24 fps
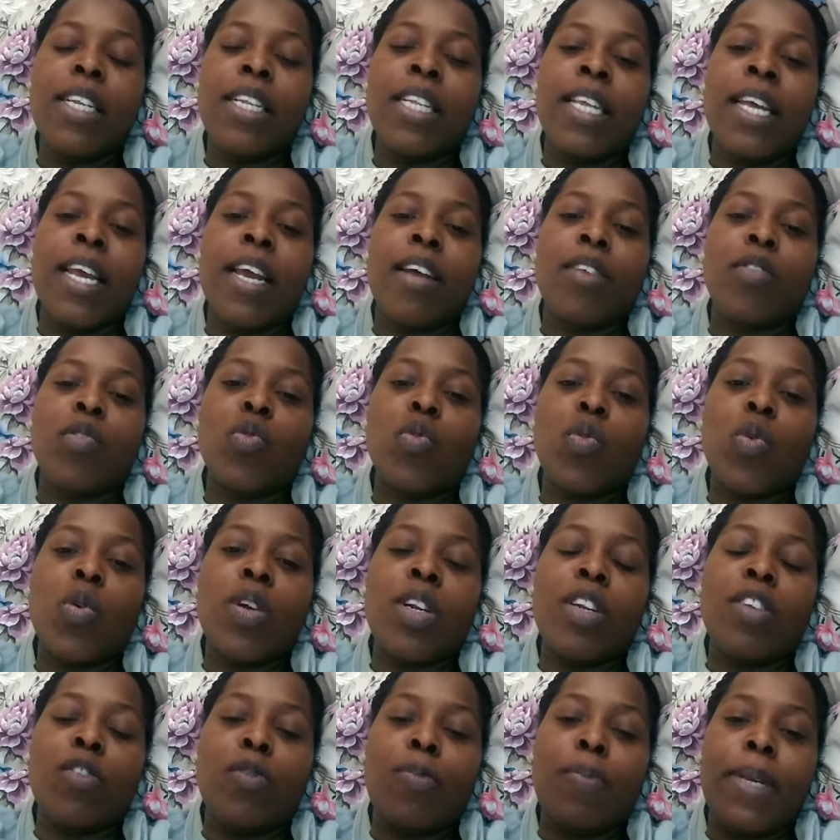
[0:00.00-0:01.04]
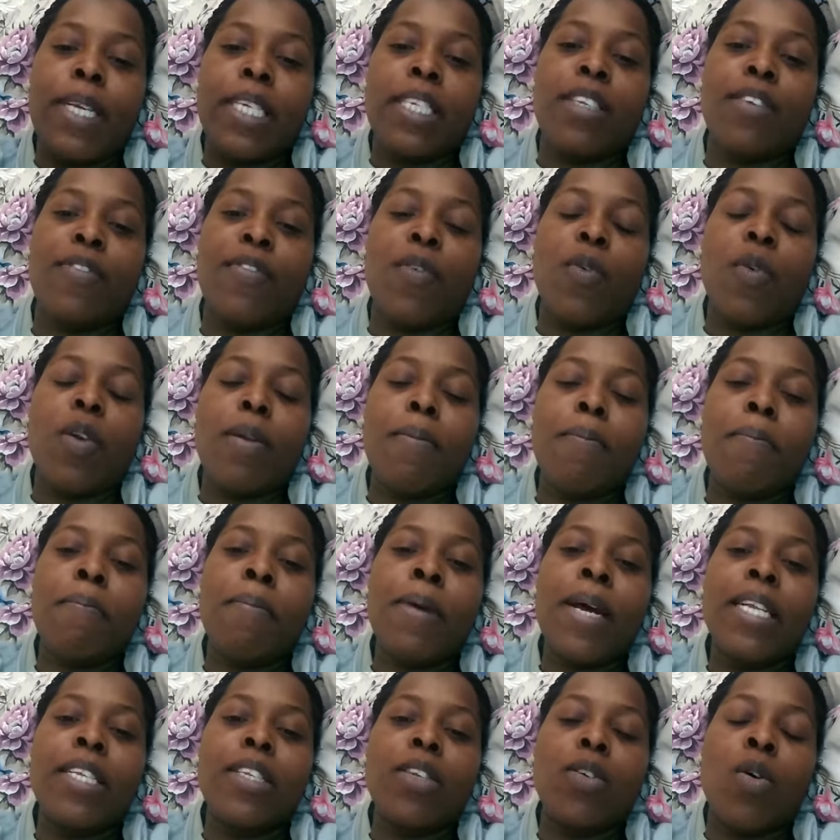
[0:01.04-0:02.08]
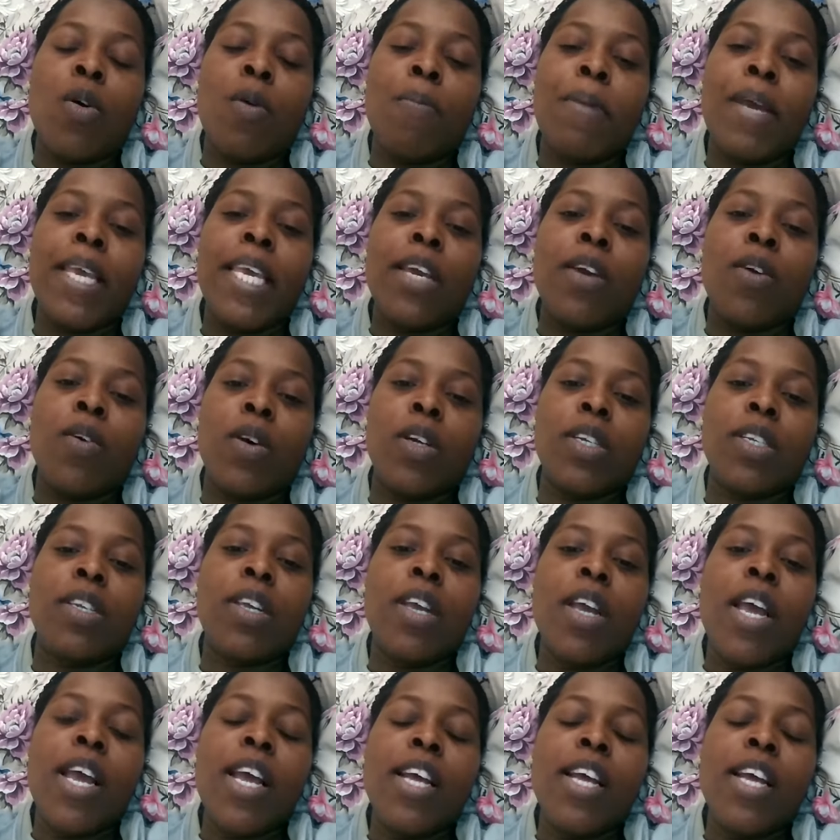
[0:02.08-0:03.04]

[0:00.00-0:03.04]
they are so respectful, but oh my God,